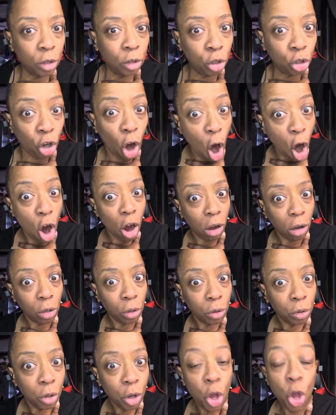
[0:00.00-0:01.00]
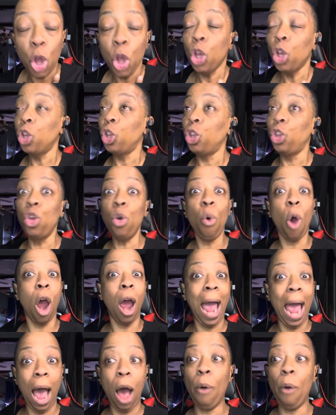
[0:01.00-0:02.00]
Girl, you are
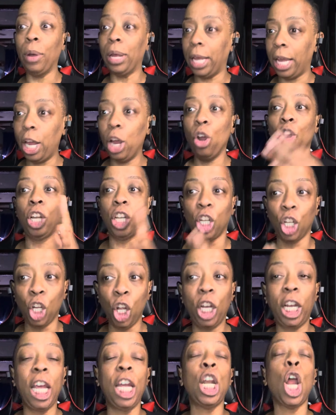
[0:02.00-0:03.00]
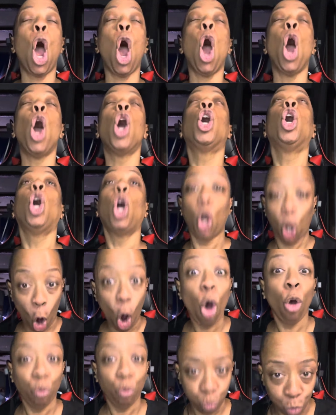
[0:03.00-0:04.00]
out here looking
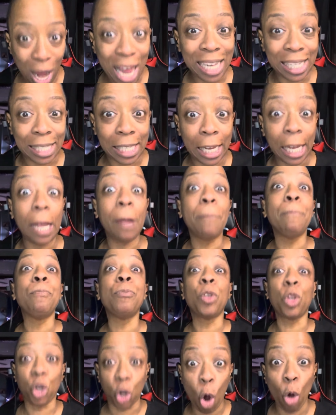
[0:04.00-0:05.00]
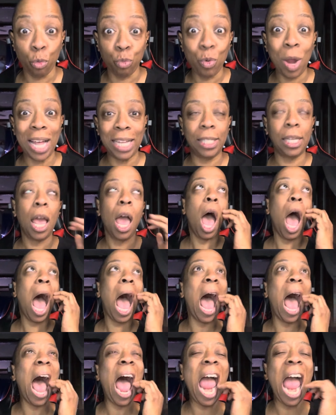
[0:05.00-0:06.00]
crazy. Crazy.
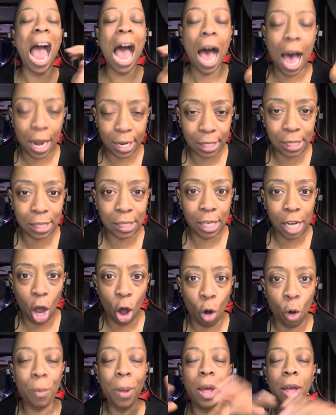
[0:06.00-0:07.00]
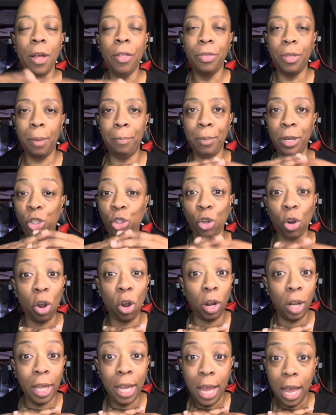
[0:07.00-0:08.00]
I honestly hope that Miss
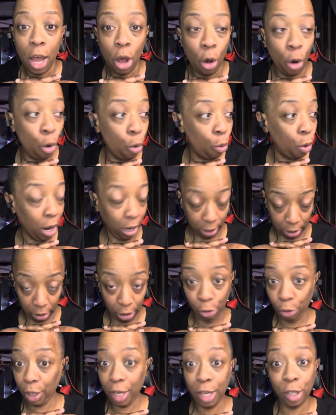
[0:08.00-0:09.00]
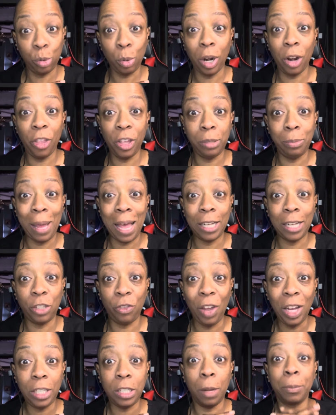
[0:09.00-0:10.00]
Shirley, who clearly is one of this man's
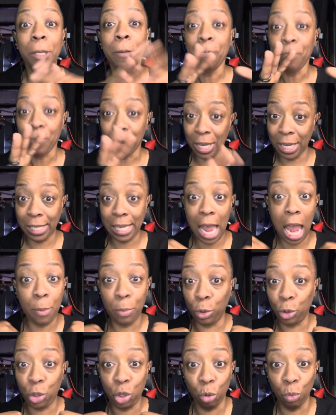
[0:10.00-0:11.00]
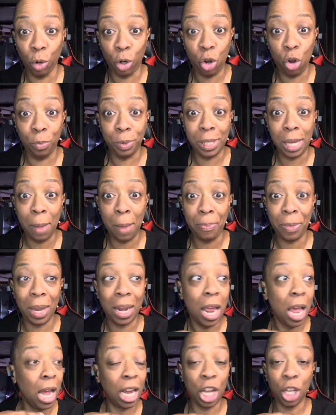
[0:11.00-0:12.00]
victims, is able to recoup something,
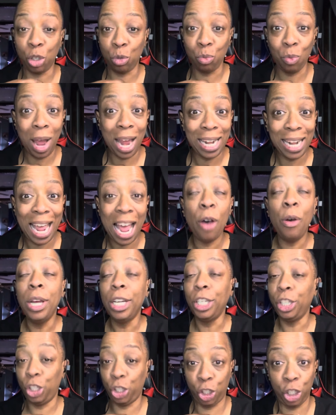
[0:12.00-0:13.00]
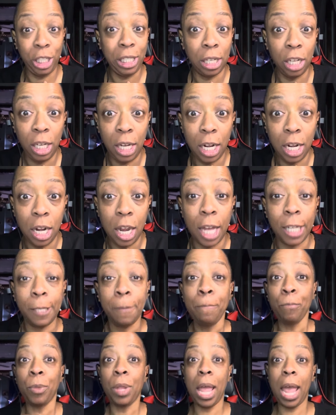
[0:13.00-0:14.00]
because right now she's looking nuts.
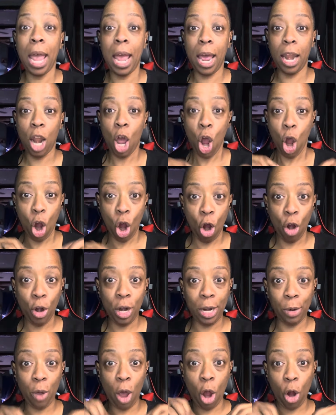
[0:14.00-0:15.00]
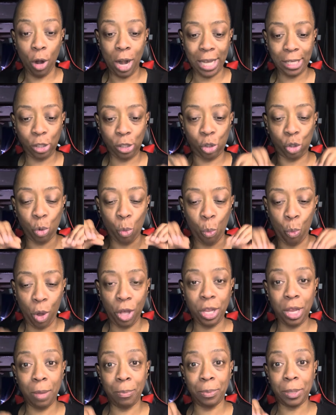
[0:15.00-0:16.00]
And Ernest
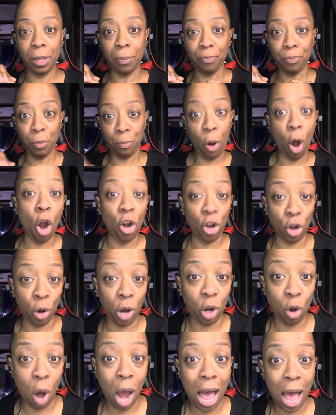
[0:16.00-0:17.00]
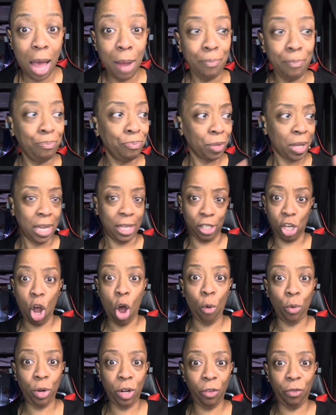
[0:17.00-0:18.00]
Williams' partner in crime, his
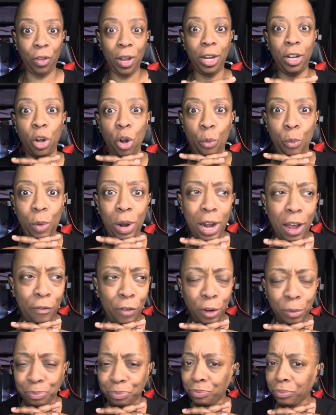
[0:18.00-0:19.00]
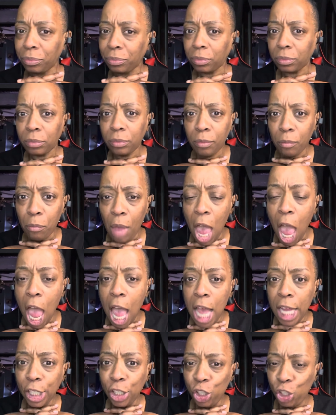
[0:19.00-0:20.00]
co-defendant or whatever,
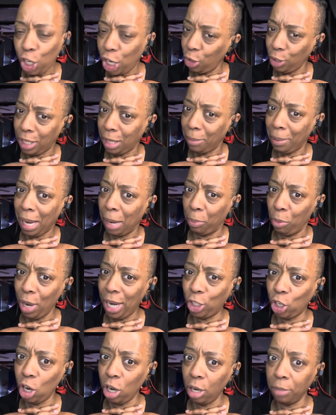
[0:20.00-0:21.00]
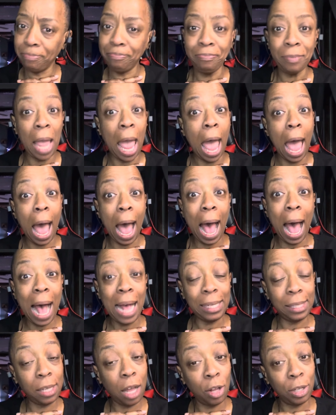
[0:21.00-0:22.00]
she used to be a preacher. I
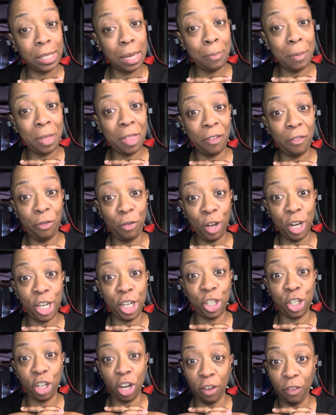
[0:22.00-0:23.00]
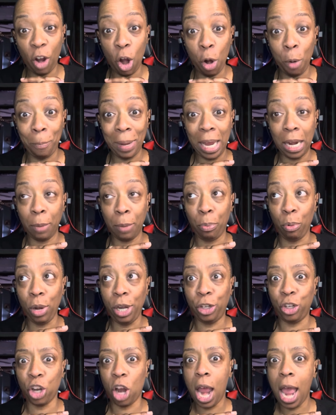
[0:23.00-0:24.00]
saw some of the footage of her being a
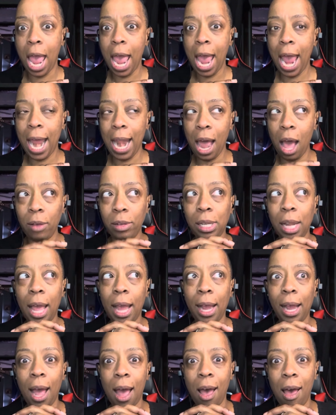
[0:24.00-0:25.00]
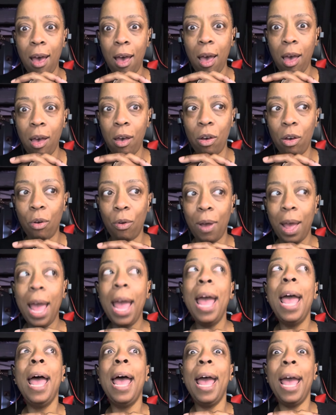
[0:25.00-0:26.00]
preacher and I was like, oh,
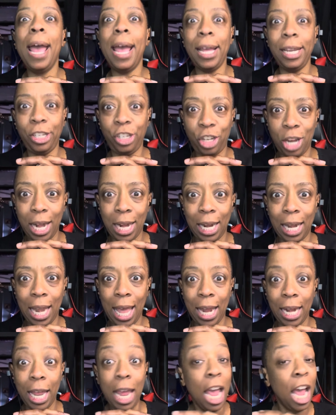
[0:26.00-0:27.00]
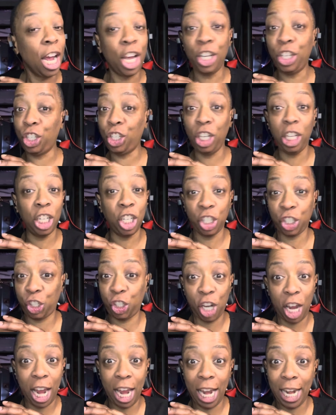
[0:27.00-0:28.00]
hey, shady lady, because she looks
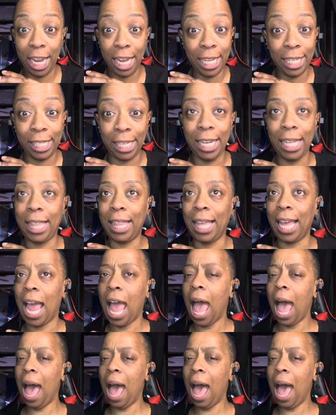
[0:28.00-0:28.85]
shady as anything.